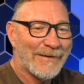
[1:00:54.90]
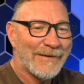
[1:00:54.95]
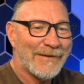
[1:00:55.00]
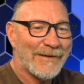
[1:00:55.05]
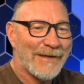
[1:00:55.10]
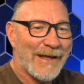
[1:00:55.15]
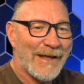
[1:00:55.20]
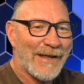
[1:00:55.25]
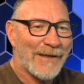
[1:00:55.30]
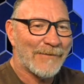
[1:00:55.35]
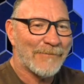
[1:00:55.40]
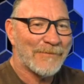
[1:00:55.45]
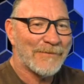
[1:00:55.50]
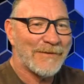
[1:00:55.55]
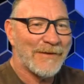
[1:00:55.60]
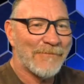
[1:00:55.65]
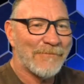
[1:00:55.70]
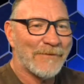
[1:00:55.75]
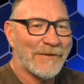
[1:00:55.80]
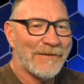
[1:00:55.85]
Yeah,
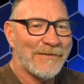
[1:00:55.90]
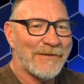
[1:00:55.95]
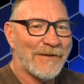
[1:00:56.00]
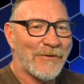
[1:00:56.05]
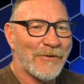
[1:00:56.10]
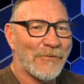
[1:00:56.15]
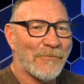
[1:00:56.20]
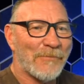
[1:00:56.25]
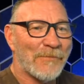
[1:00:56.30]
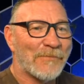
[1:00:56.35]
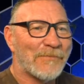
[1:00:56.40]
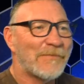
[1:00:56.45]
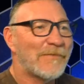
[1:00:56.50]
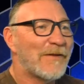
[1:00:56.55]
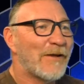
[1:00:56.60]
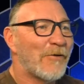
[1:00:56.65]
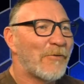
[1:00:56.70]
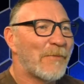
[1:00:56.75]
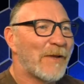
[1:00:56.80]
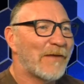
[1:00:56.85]
definitely tell
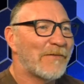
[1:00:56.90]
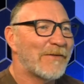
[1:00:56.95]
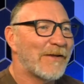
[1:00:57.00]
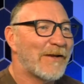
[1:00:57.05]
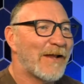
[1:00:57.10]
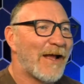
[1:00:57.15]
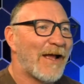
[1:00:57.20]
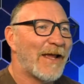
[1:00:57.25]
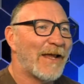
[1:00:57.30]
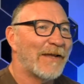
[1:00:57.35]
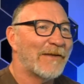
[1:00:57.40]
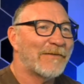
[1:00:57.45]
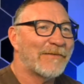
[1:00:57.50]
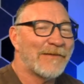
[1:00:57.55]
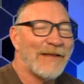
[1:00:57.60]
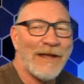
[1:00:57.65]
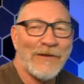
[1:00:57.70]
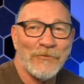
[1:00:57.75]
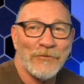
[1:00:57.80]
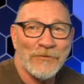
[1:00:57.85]
him I said hi.
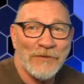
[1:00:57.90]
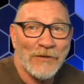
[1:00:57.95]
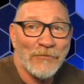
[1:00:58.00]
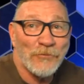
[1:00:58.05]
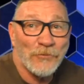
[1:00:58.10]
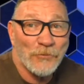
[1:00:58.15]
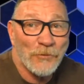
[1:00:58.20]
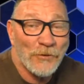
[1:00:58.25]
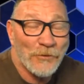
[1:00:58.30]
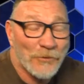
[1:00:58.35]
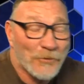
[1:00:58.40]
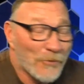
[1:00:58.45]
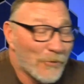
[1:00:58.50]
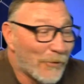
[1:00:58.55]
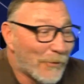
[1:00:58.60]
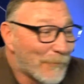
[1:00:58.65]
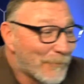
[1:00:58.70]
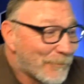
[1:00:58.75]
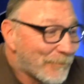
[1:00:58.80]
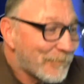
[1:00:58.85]
That was really
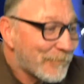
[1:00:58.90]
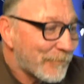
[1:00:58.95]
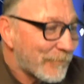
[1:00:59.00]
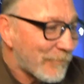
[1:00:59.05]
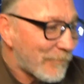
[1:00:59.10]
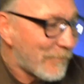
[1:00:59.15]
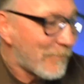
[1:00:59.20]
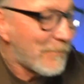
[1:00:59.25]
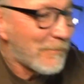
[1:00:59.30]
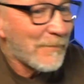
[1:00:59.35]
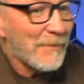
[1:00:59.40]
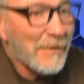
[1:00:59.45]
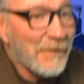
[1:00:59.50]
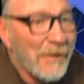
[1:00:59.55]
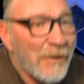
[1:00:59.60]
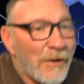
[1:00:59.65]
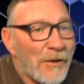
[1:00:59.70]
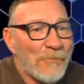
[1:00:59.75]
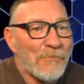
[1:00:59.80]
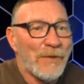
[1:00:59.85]
cool.
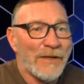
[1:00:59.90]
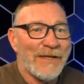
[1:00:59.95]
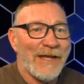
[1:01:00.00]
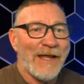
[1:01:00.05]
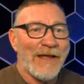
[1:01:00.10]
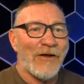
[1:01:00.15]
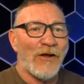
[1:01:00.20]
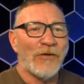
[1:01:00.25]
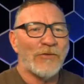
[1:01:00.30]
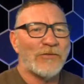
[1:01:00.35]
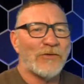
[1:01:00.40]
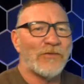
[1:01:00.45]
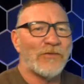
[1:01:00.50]
But yeah, also